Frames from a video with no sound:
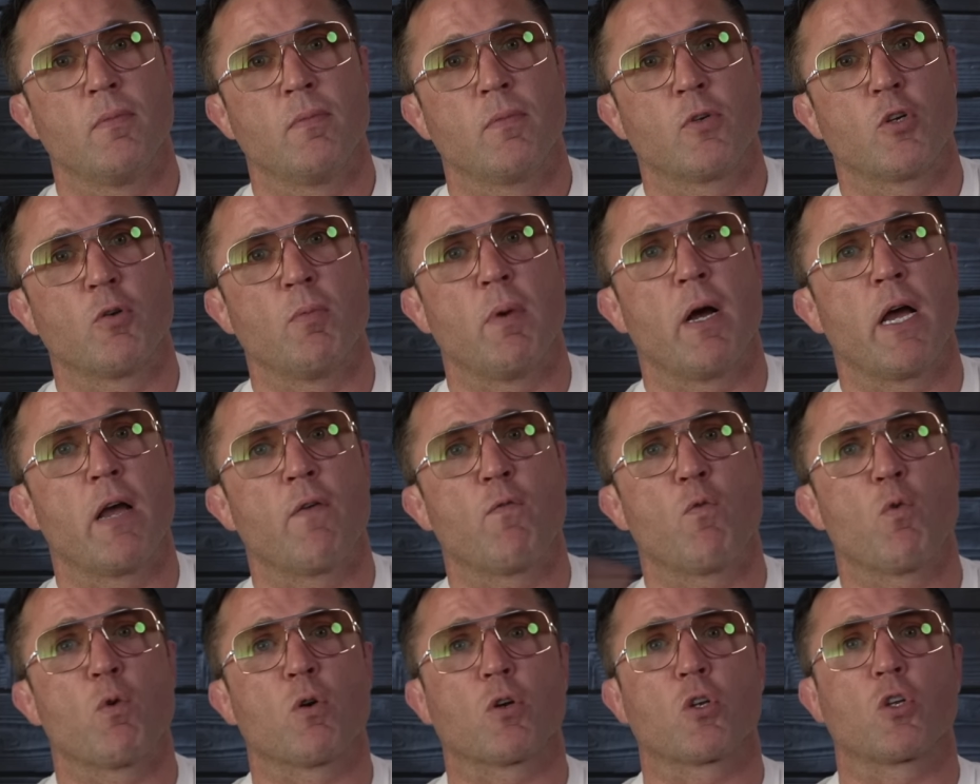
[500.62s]
Chimaev
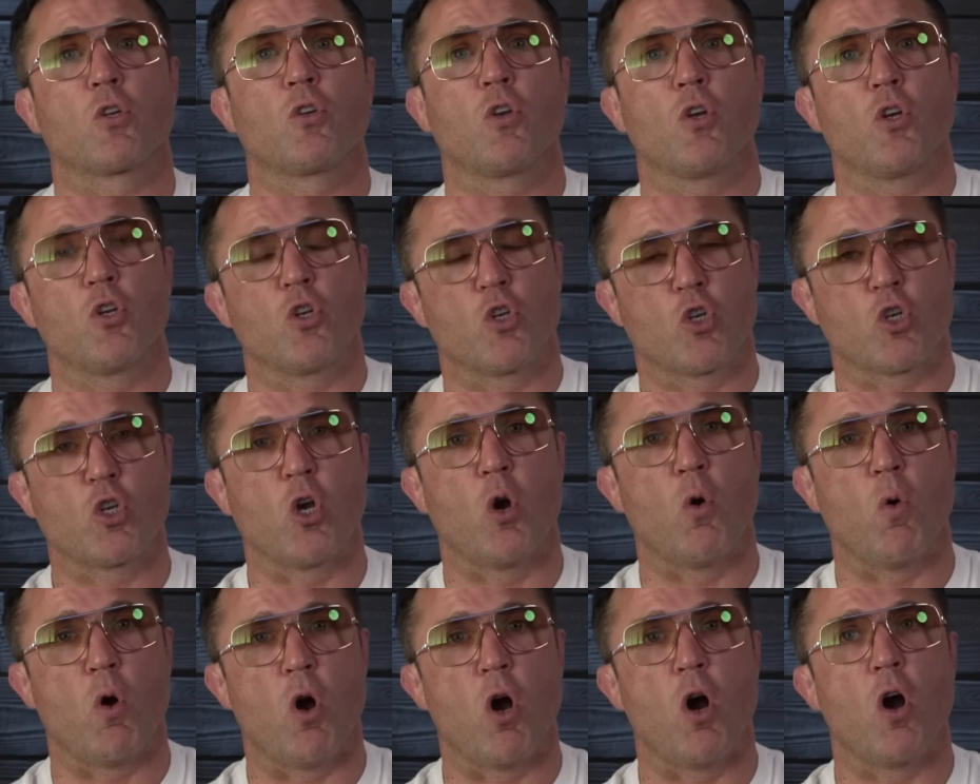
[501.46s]
worked
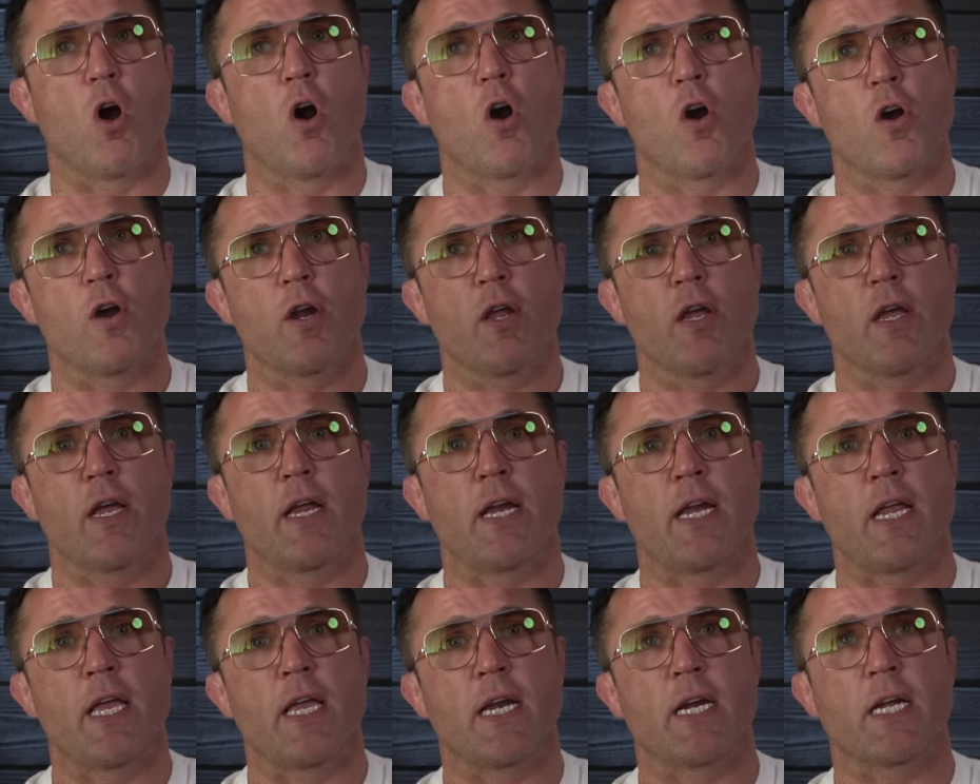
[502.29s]
so hard
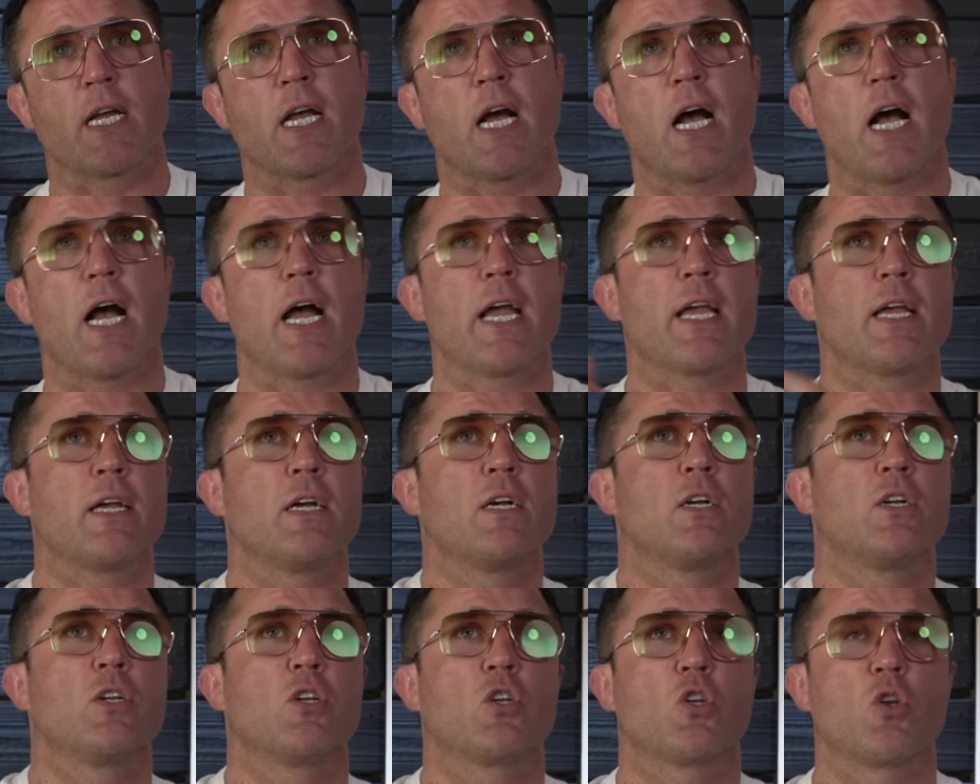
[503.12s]
and hit a guy
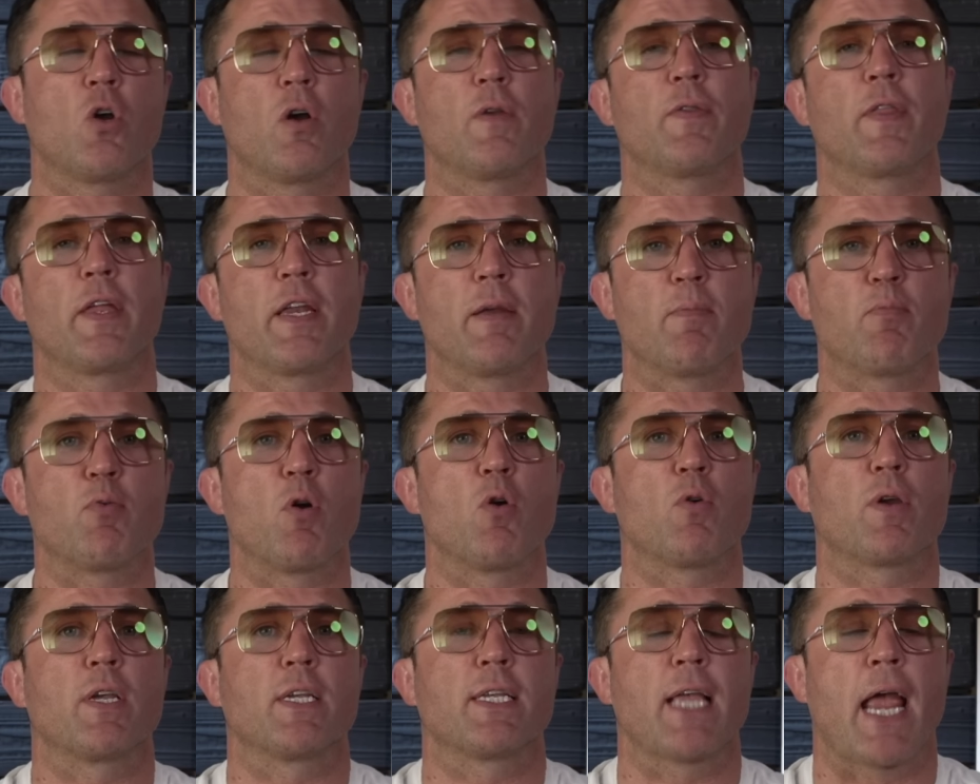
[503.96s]
so that he
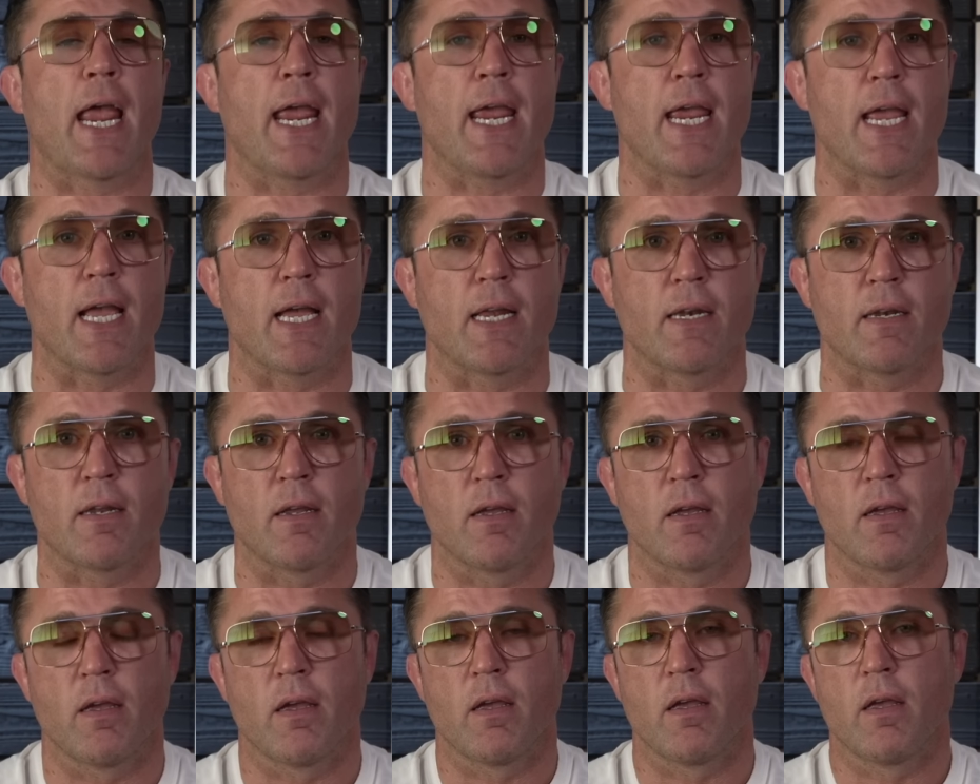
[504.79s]
broke his hand
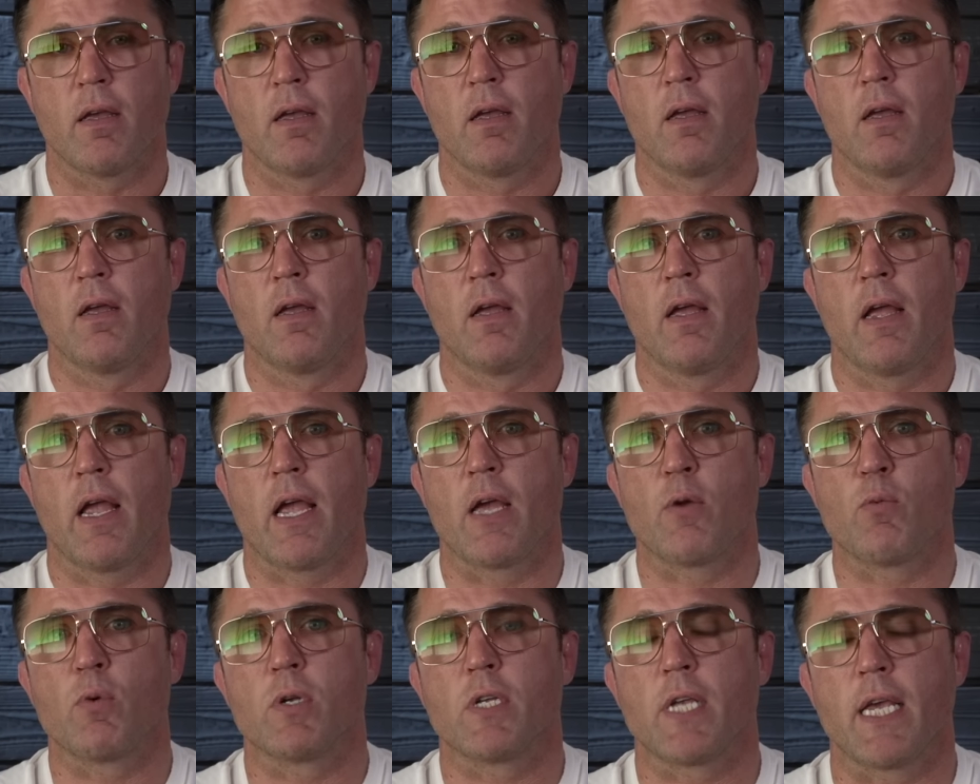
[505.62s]

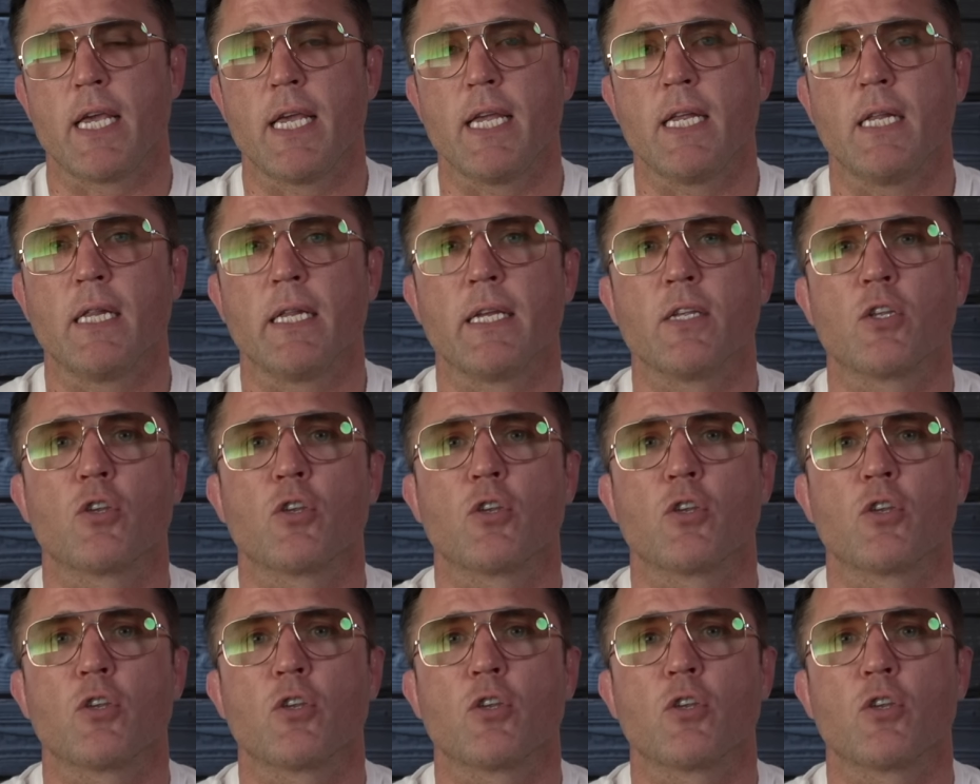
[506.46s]
and was healing.